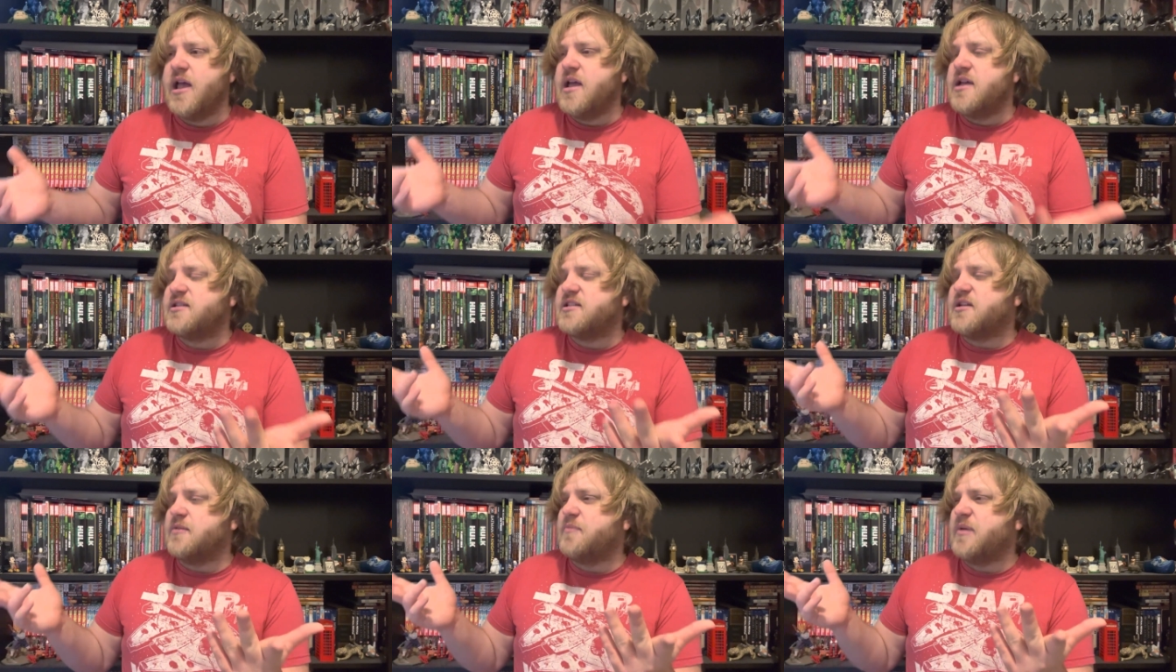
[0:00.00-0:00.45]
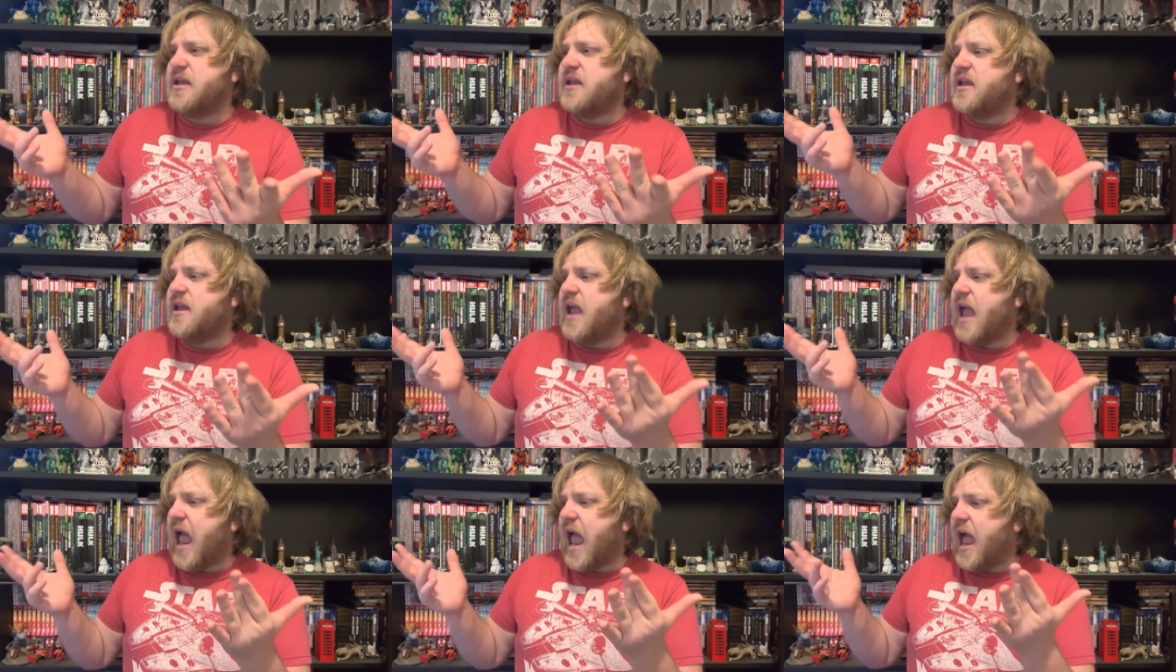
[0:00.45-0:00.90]
to
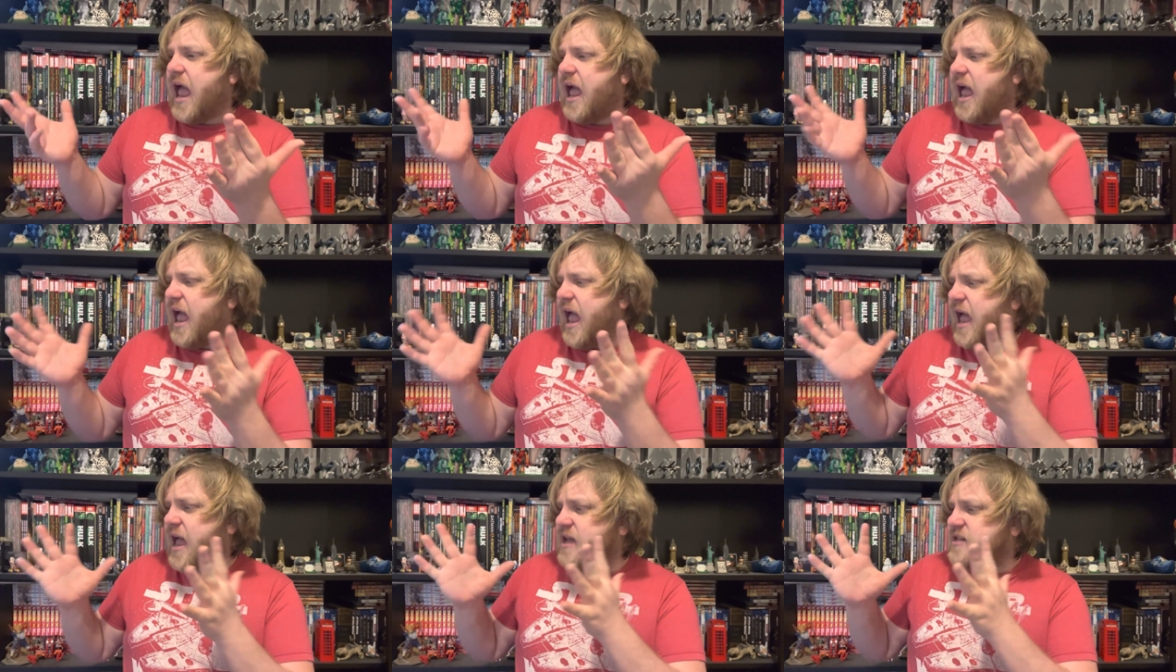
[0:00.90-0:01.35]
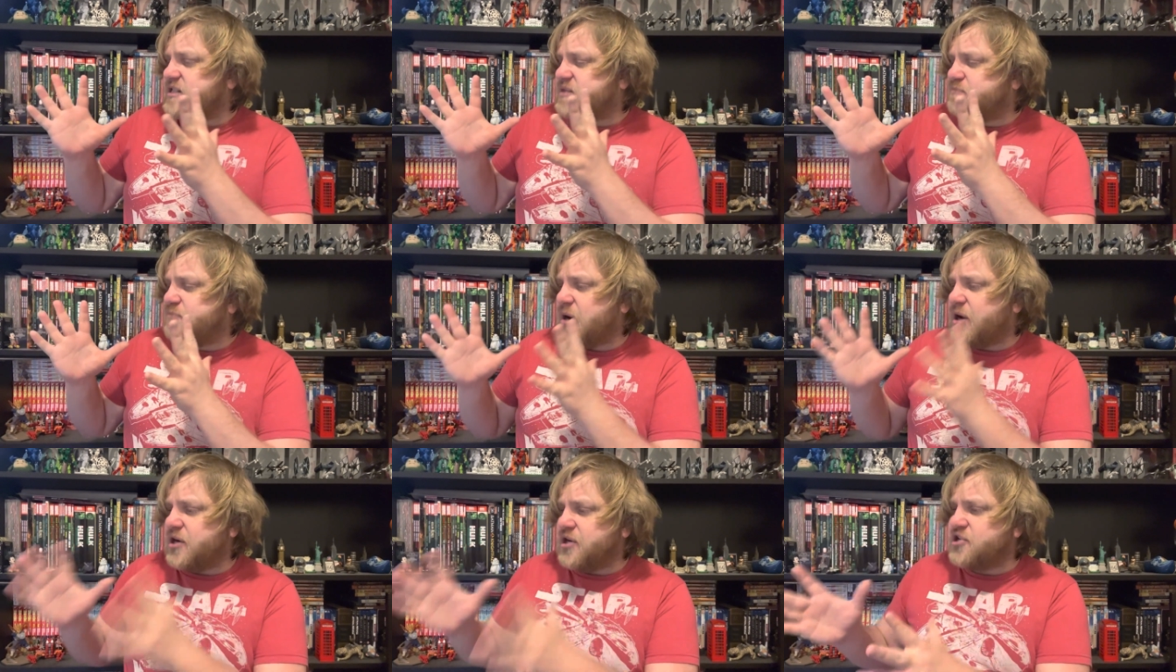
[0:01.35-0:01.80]
be as
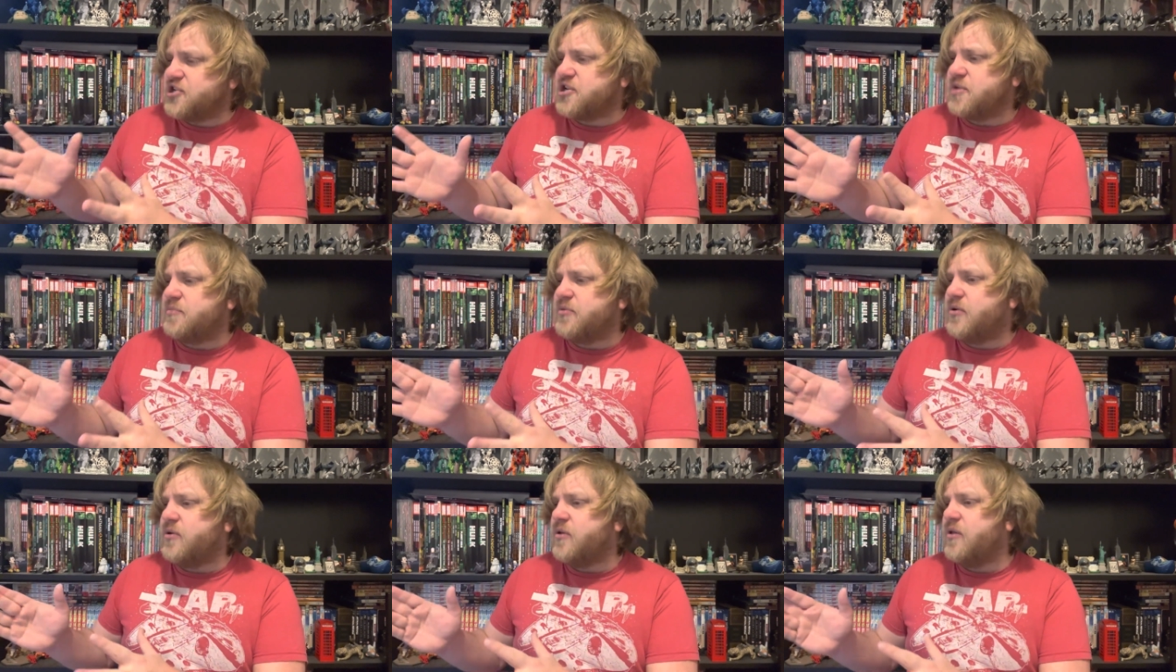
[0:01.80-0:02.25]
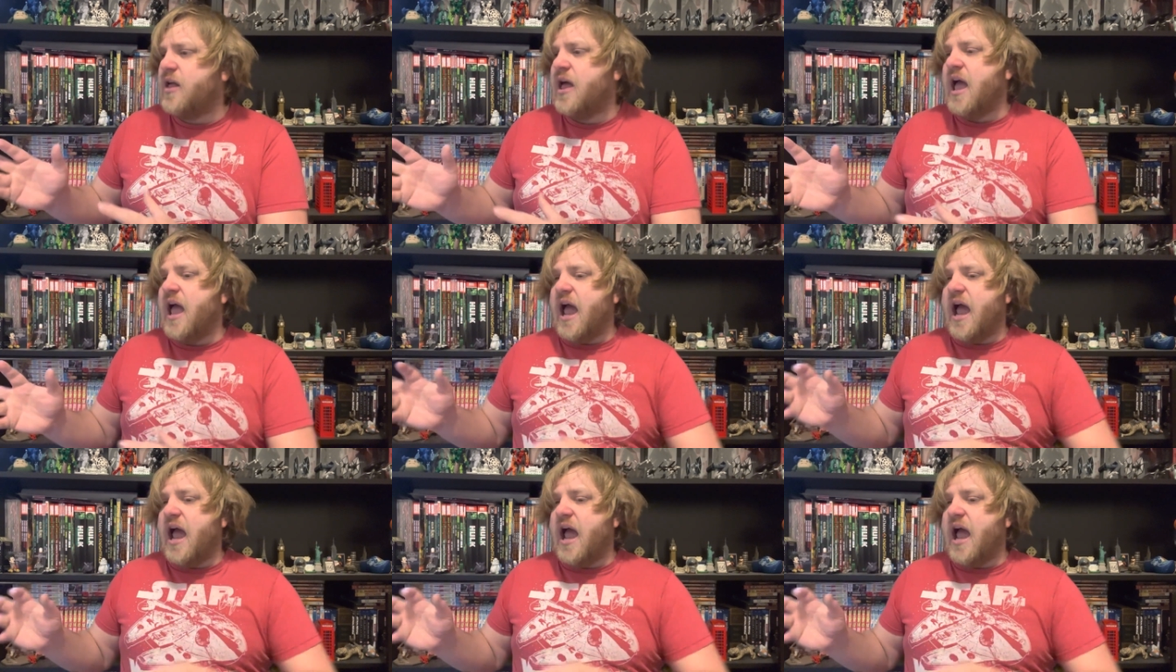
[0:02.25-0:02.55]
punishable